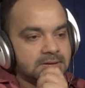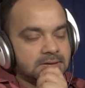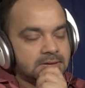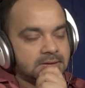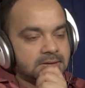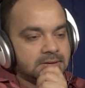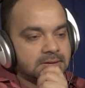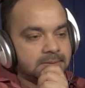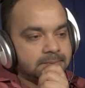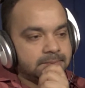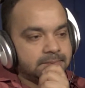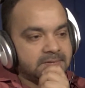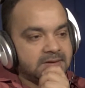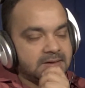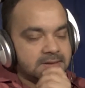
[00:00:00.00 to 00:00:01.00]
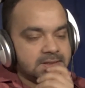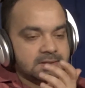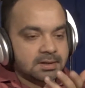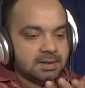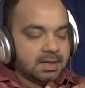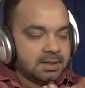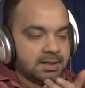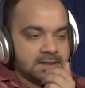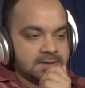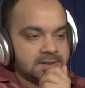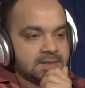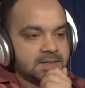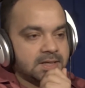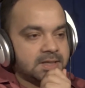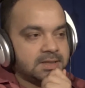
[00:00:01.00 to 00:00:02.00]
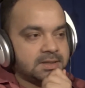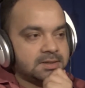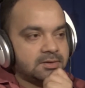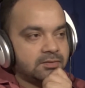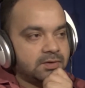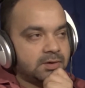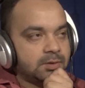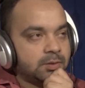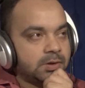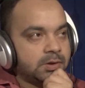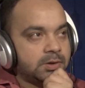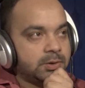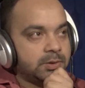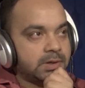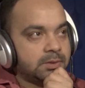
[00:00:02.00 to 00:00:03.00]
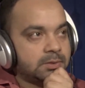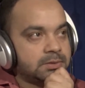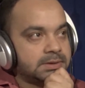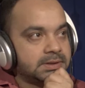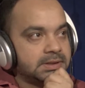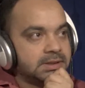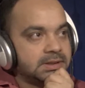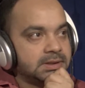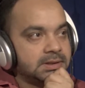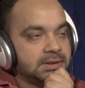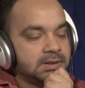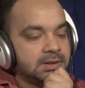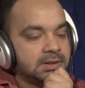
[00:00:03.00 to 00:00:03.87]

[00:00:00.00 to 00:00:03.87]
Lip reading: in addiction field where you are working?